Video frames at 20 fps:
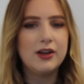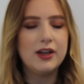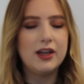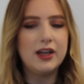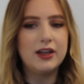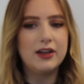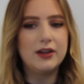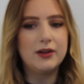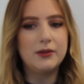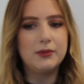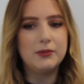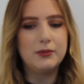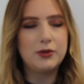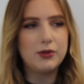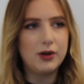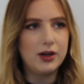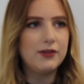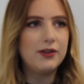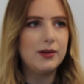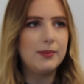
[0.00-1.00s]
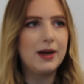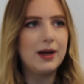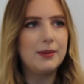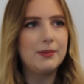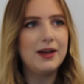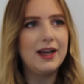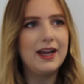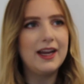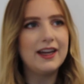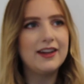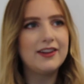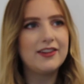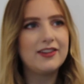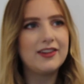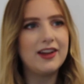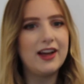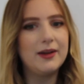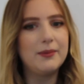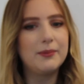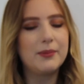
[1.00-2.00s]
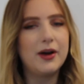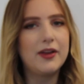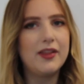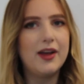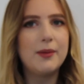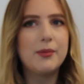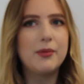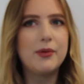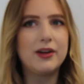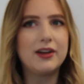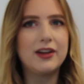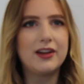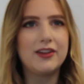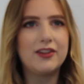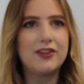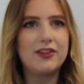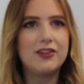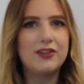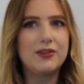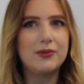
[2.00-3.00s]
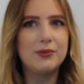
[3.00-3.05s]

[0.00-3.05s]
in a gravely bad place, and by that point it's